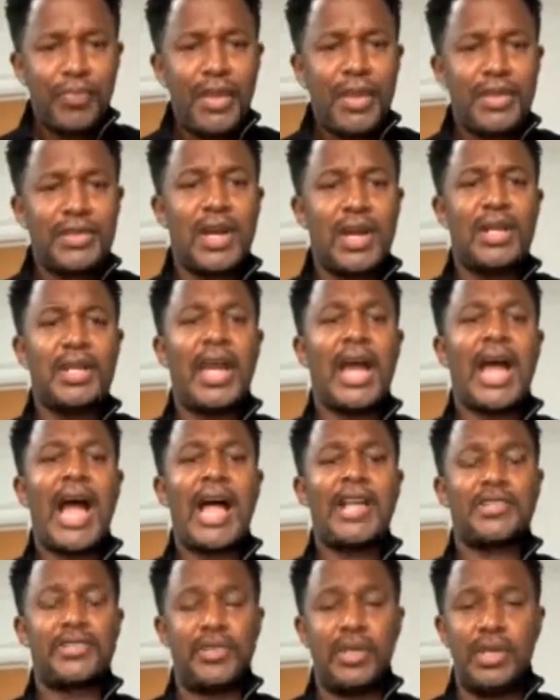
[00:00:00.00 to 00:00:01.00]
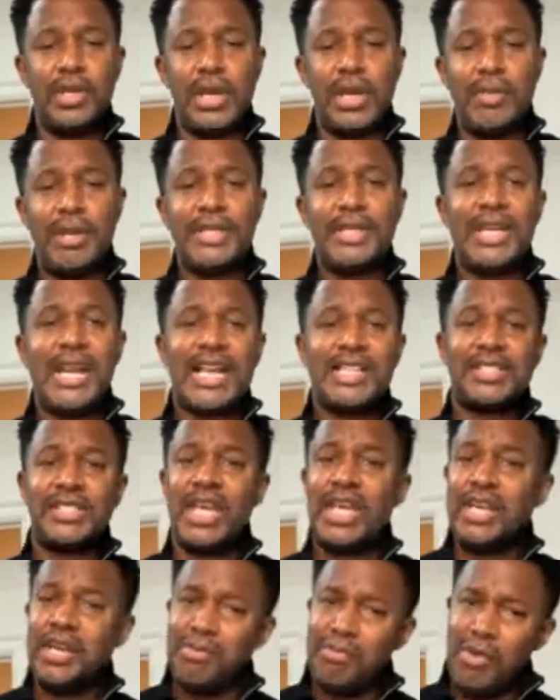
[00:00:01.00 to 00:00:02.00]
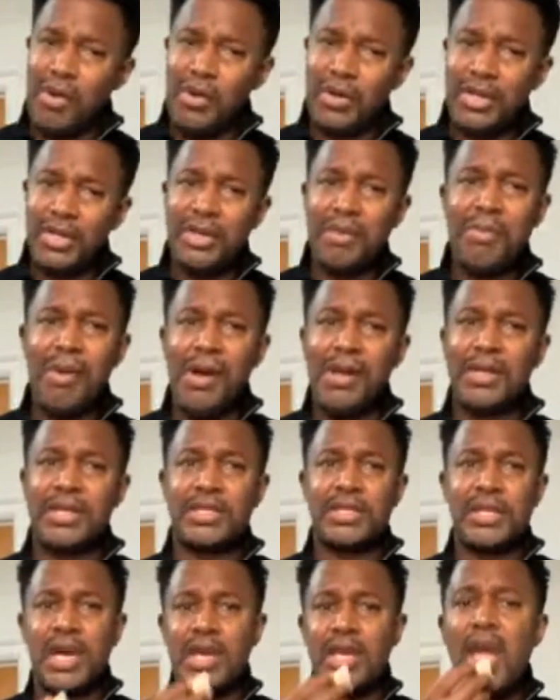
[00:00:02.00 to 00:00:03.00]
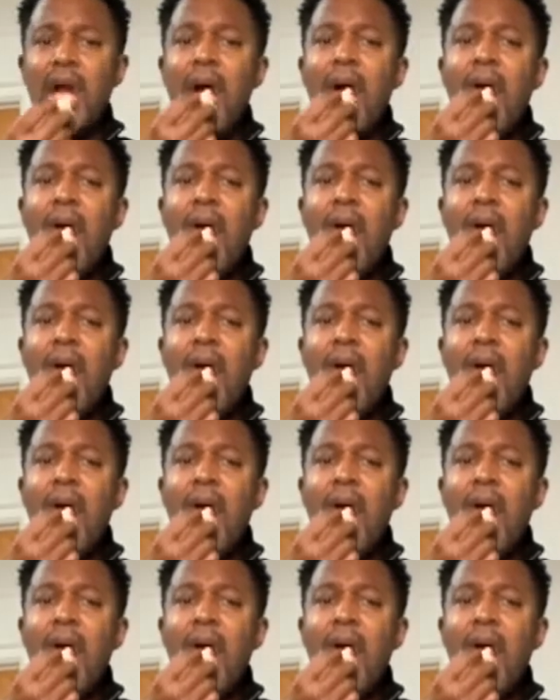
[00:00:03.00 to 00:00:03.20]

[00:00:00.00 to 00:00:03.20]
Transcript: Tanya, I saw you come in. Did I say good morning? Good morning, Tanya.